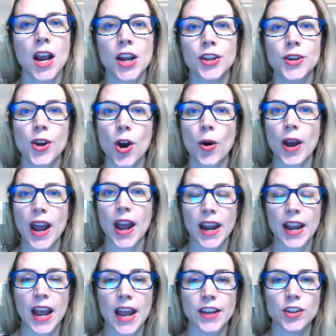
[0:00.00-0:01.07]
you go ahead
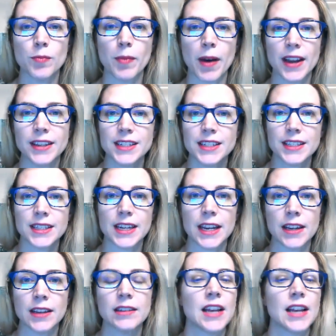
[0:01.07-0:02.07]
and you buy Disney